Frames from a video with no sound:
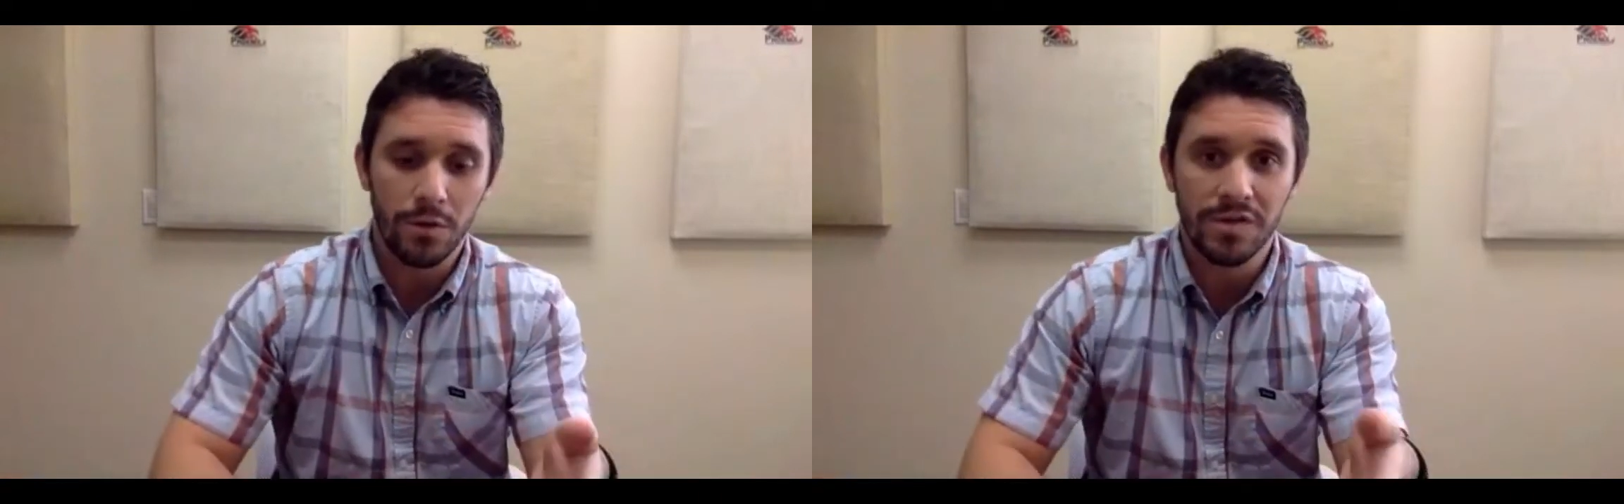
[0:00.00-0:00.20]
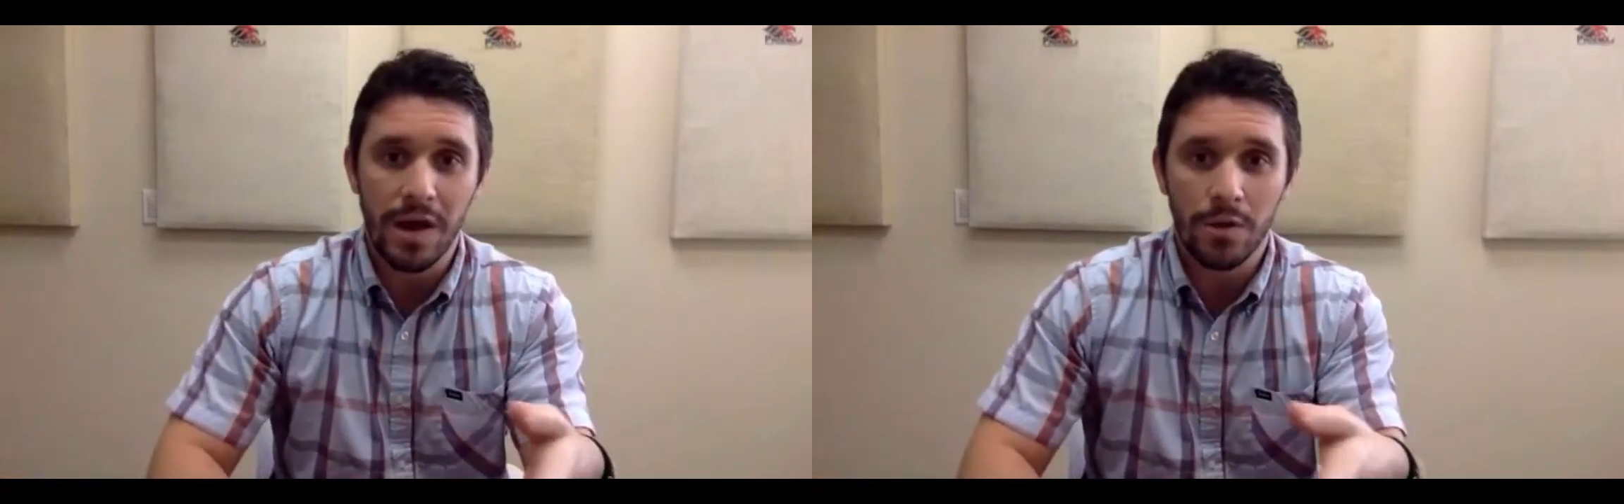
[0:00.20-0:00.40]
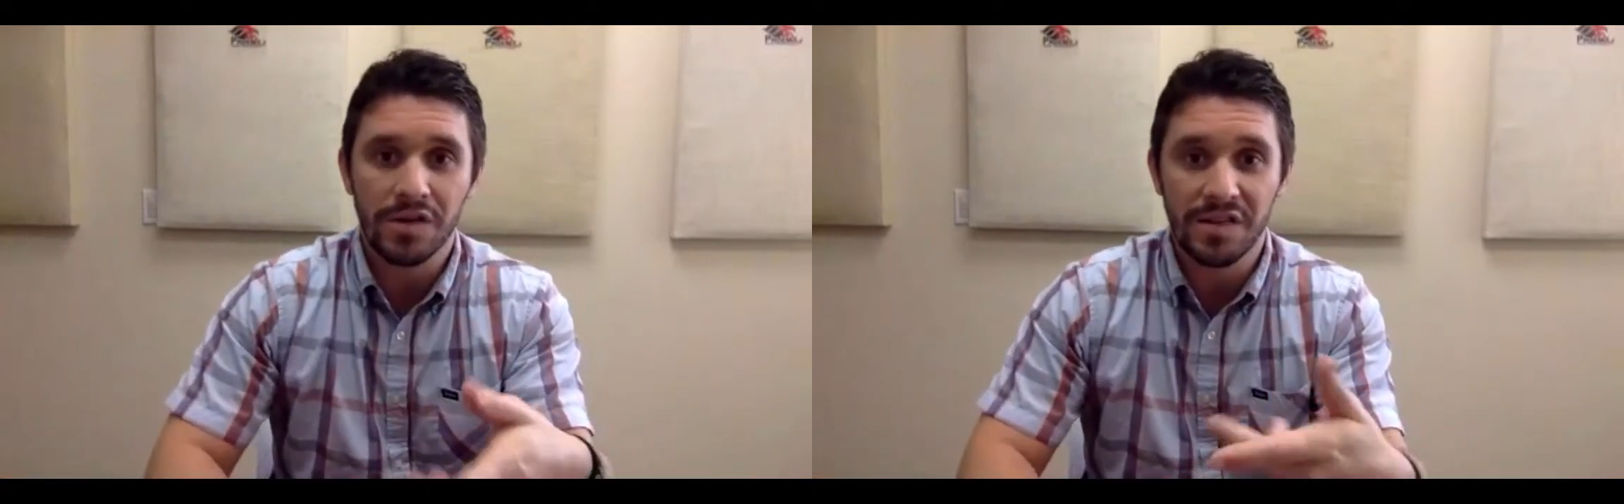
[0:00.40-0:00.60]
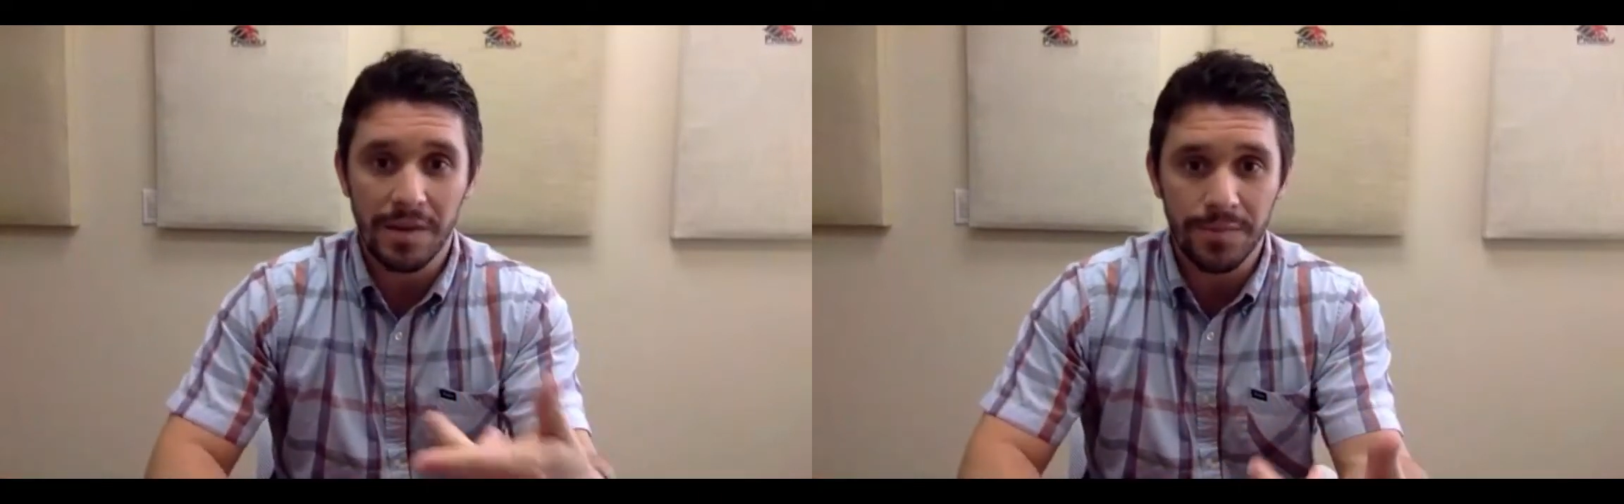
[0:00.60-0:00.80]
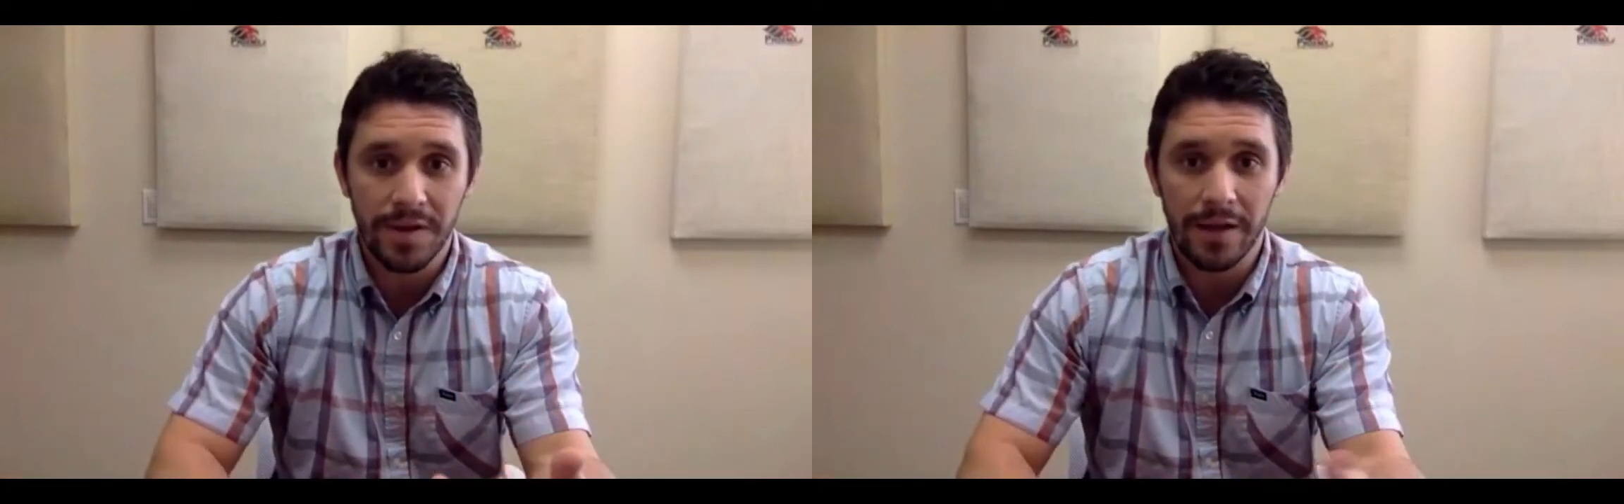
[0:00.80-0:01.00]
use our S I
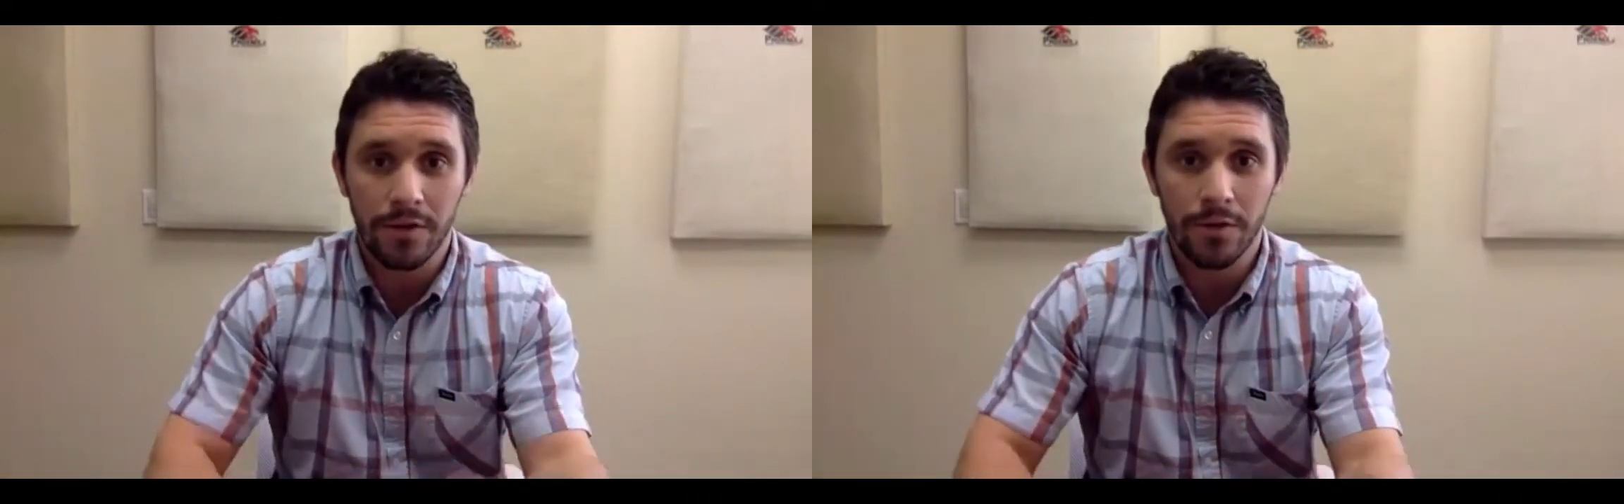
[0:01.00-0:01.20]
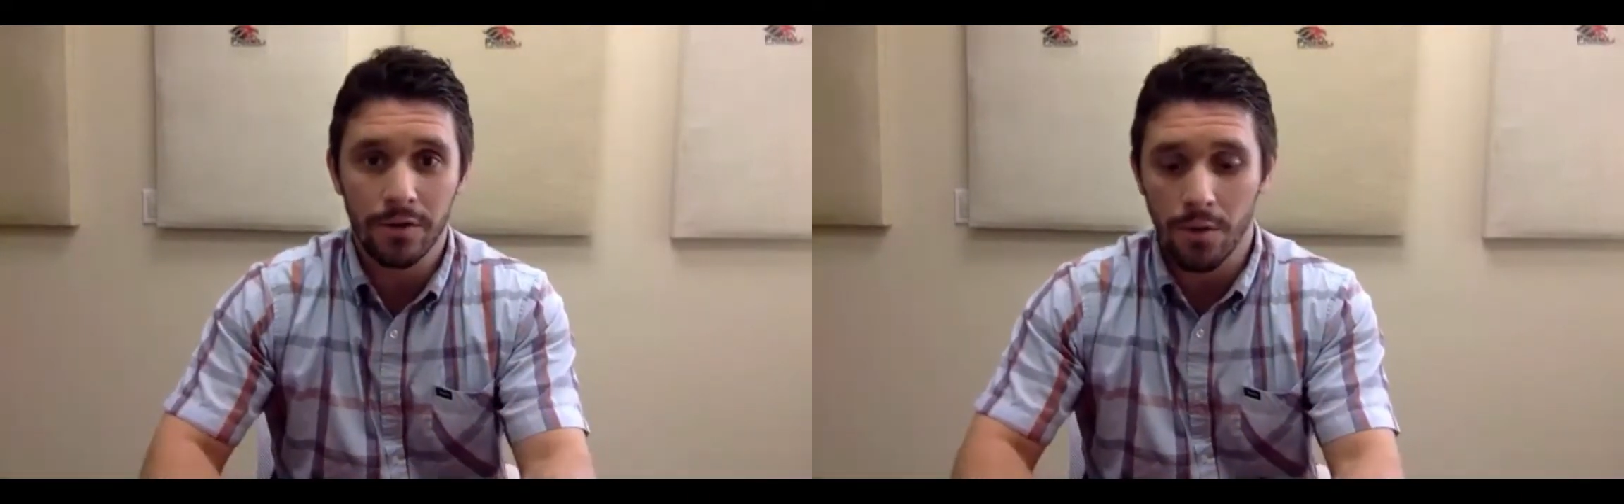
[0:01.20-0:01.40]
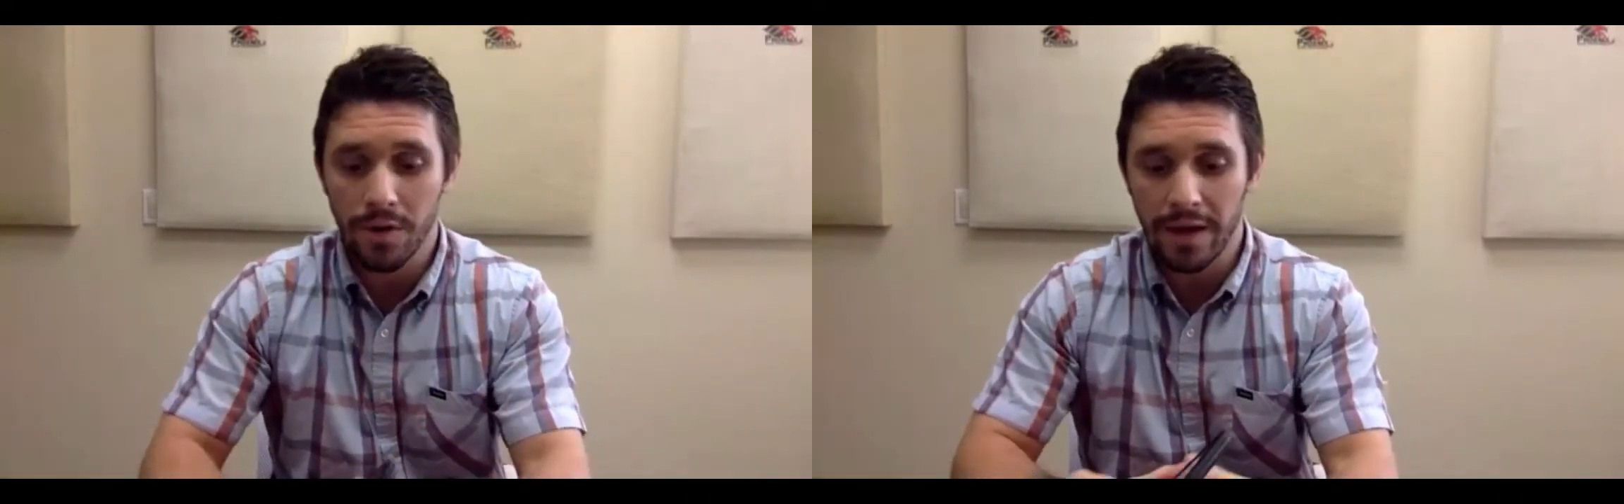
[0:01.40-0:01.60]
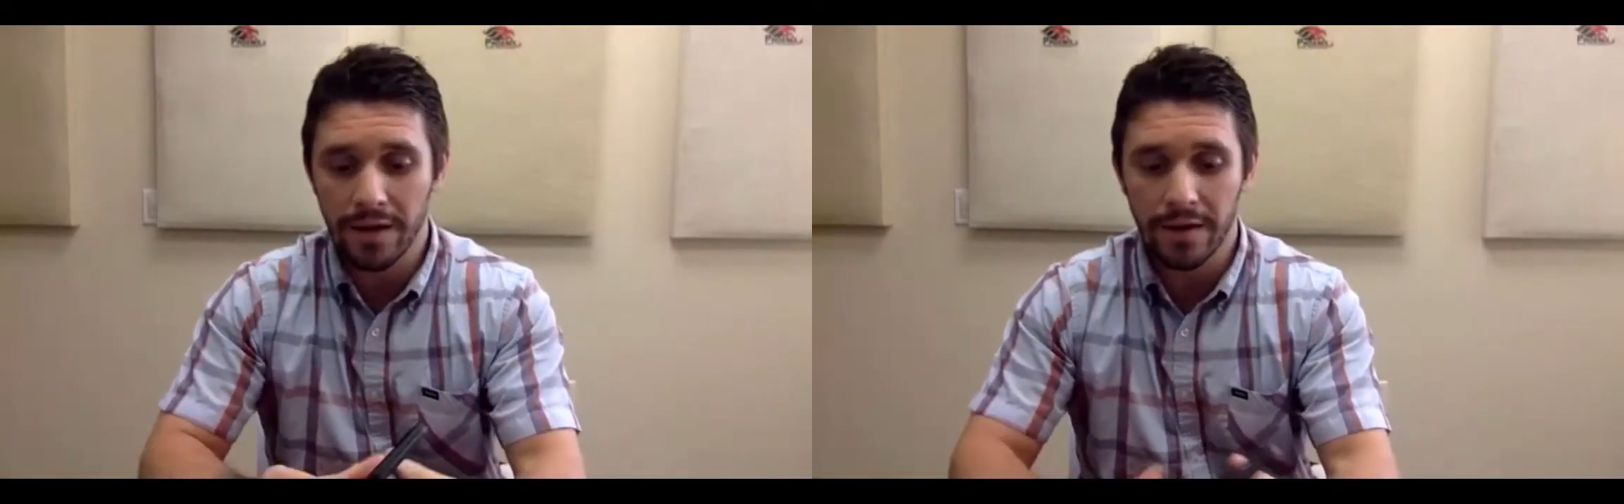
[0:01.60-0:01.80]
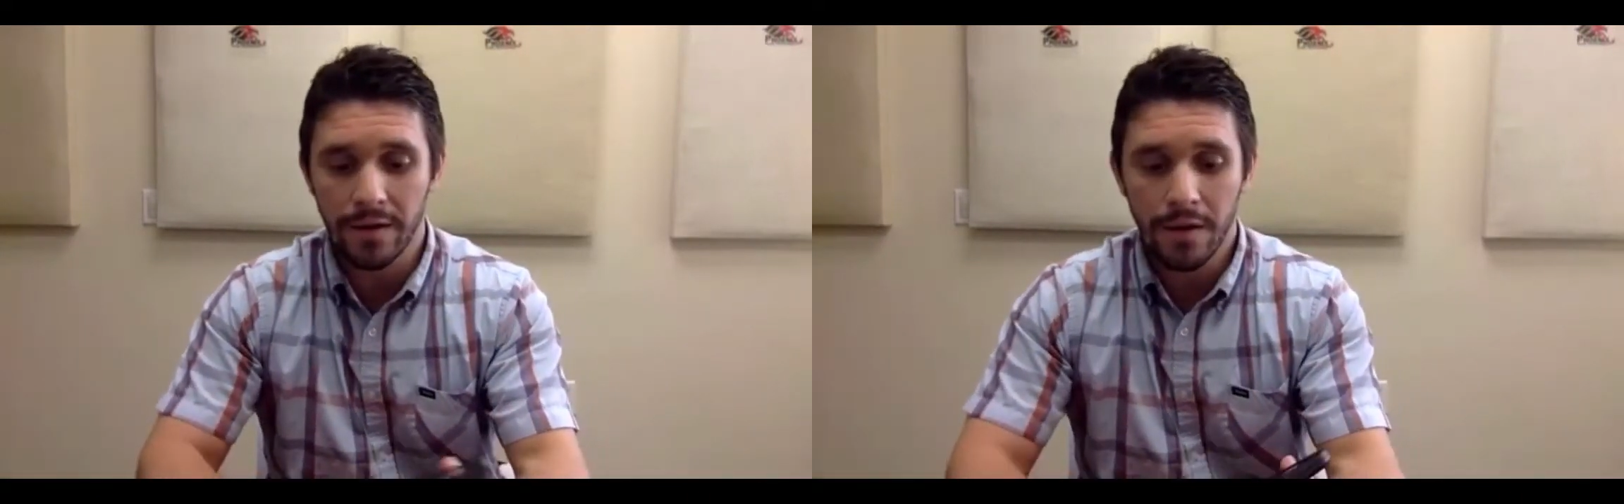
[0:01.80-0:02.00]
P dialer located.